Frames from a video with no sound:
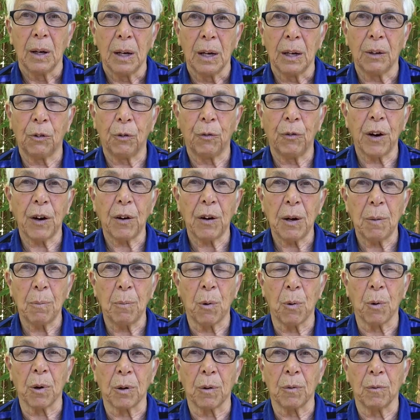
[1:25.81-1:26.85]
It's very
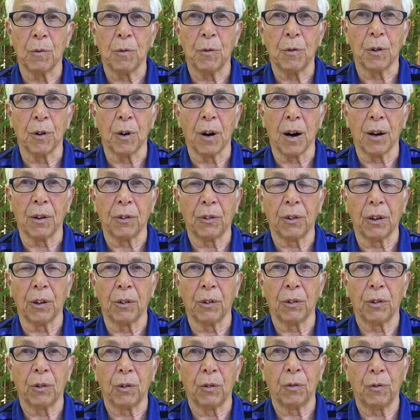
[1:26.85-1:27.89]
important for us
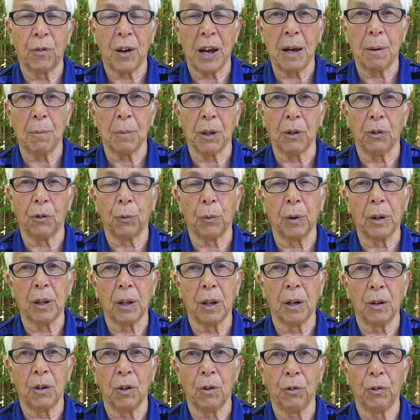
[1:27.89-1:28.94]
as families
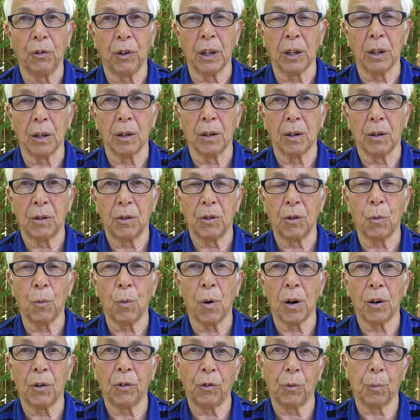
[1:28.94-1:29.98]
within New Zealand to
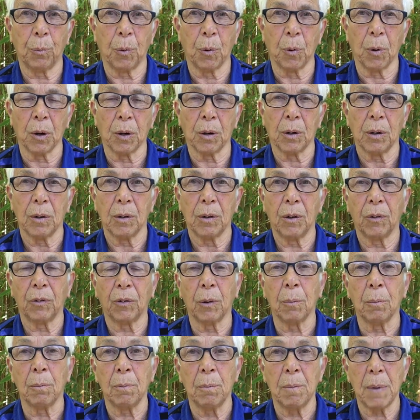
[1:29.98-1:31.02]
want to support this
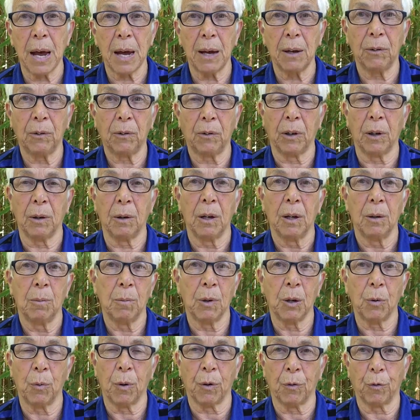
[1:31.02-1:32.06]
amazing
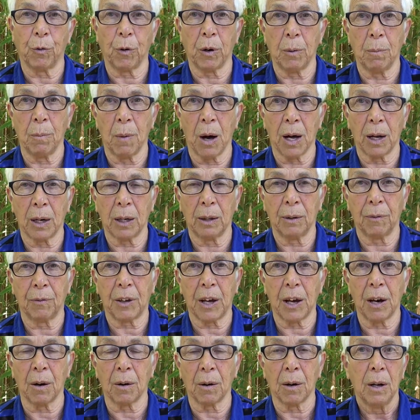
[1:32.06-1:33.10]
midwifery model of
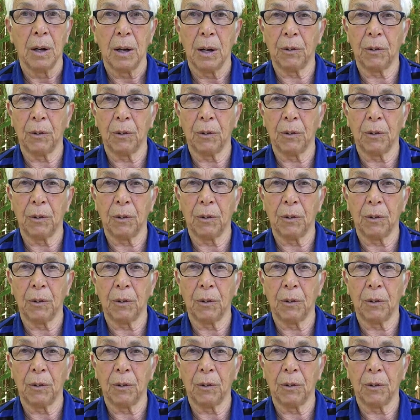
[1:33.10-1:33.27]
care.